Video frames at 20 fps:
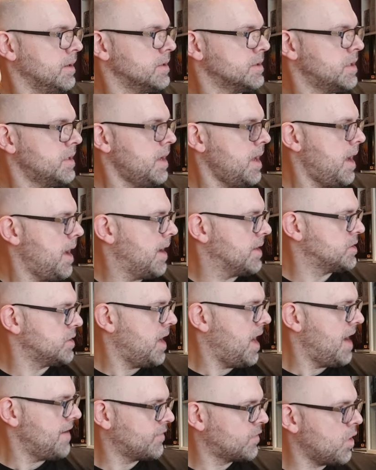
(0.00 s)
So yeah, so
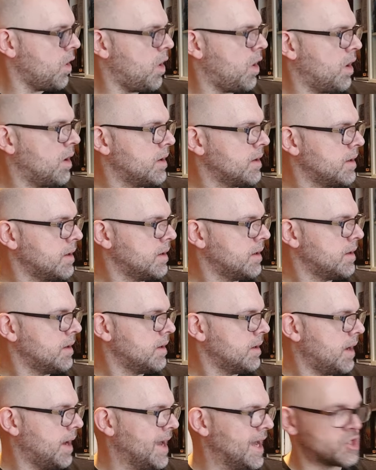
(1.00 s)
I have got
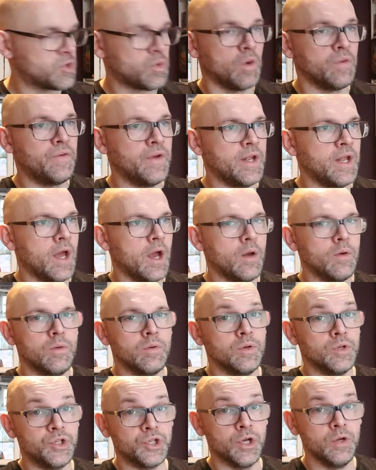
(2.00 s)
a Hit Squad video
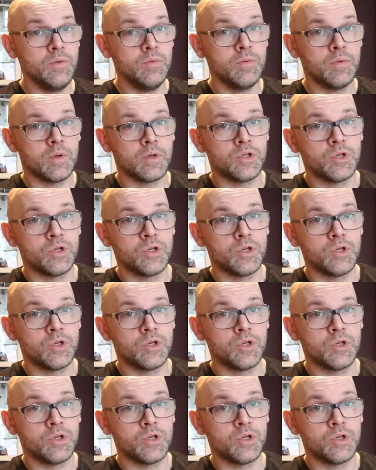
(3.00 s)
due.